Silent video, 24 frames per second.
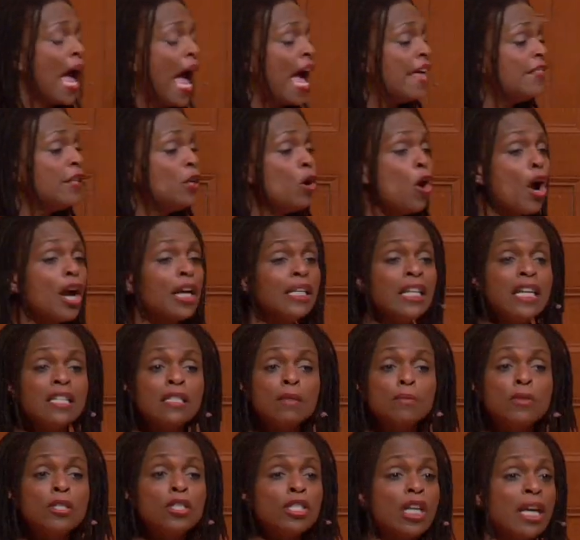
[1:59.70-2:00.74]
and the
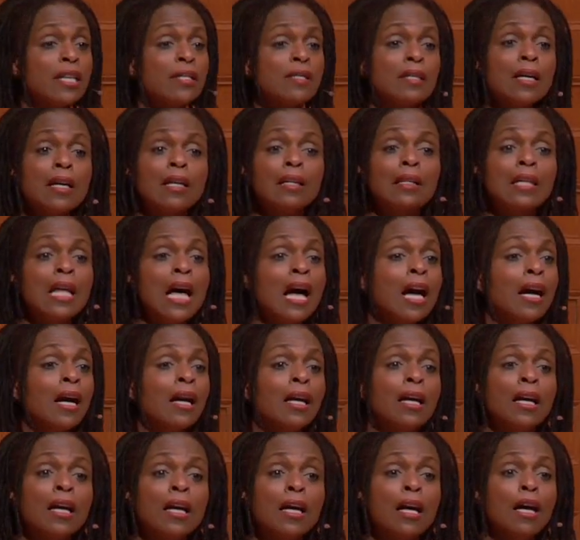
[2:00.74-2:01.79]
organisms just
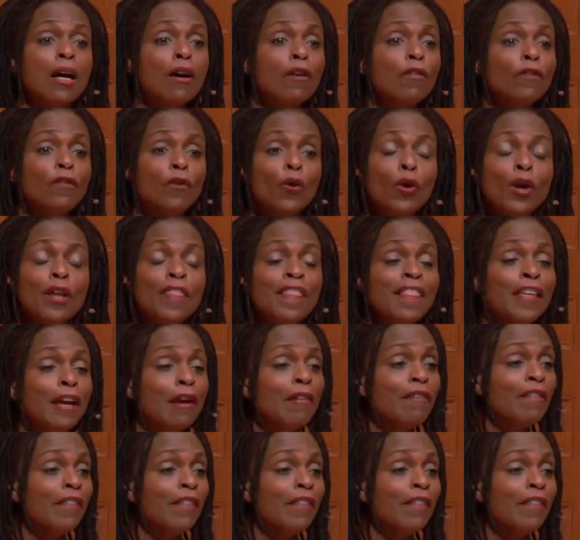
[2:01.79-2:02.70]
clung for their